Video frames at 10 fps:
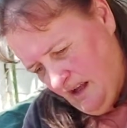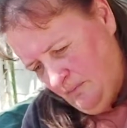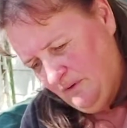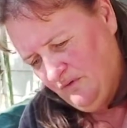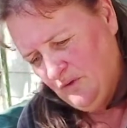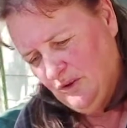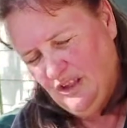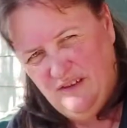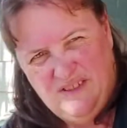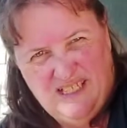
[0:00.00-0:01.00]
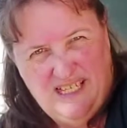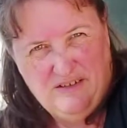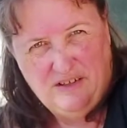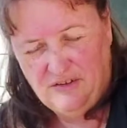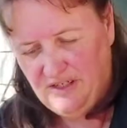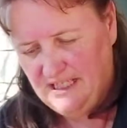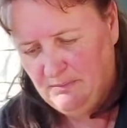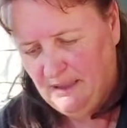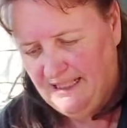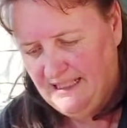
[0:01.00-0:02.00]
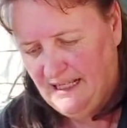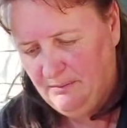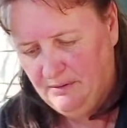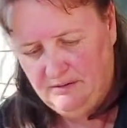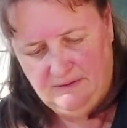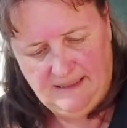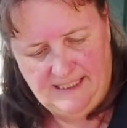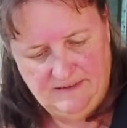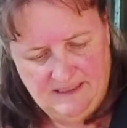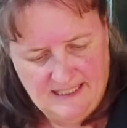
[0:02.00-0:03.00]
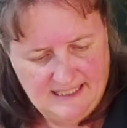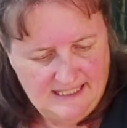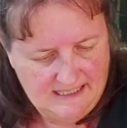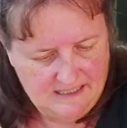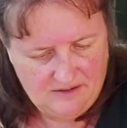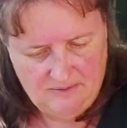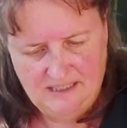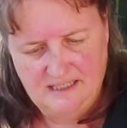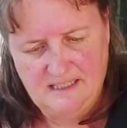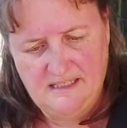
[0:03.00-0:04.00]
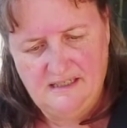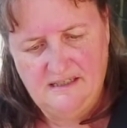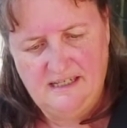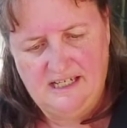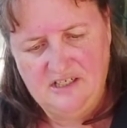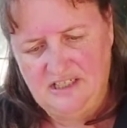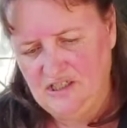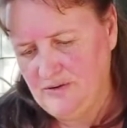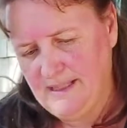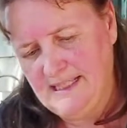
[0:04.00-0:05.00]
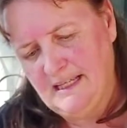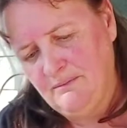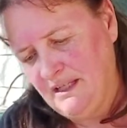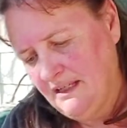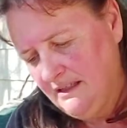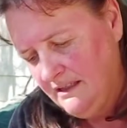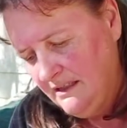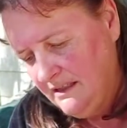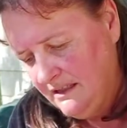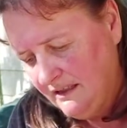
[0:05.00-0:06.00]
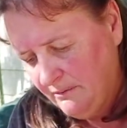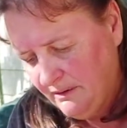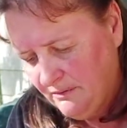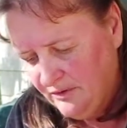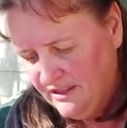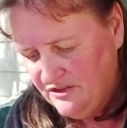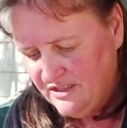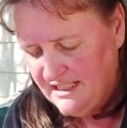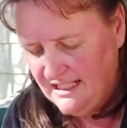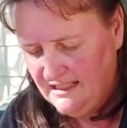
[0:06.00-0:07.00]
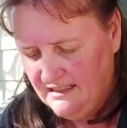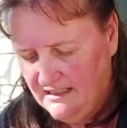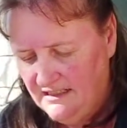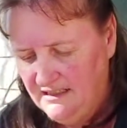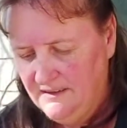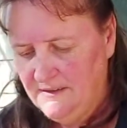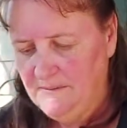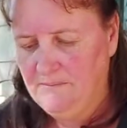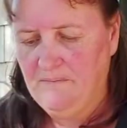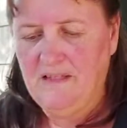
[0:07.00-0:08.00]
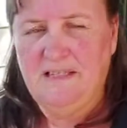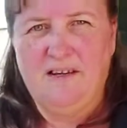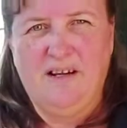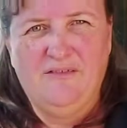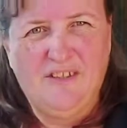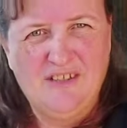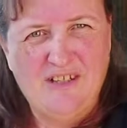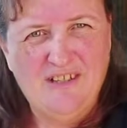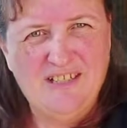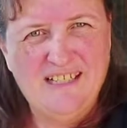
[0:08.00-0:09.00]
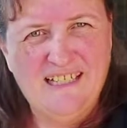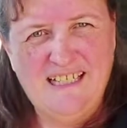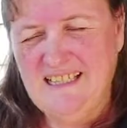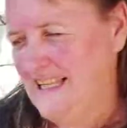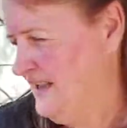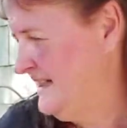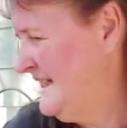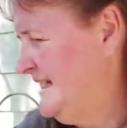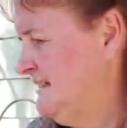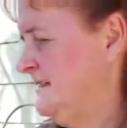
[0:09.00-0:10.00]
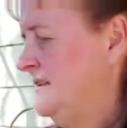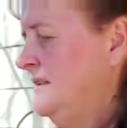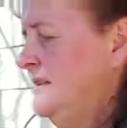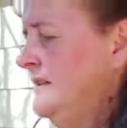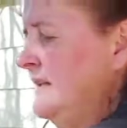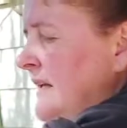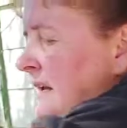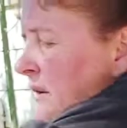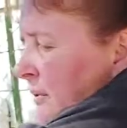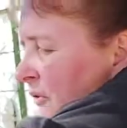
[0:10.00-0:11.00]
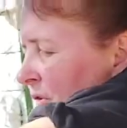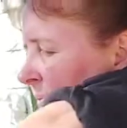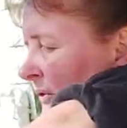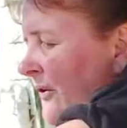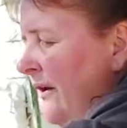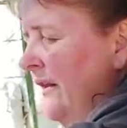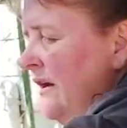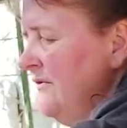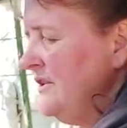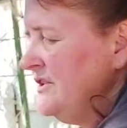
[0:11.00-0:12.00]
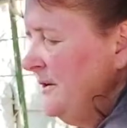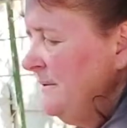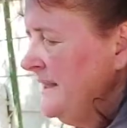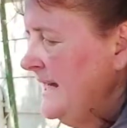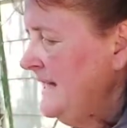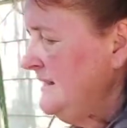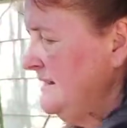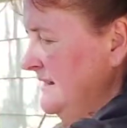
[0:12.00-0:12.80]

I'll put 4 cloves in here, and I'll transplant it up later in the season, so when it's actually doing something a little bit more interesting. So I've got those in there like that. I'll put some oil over the top of that.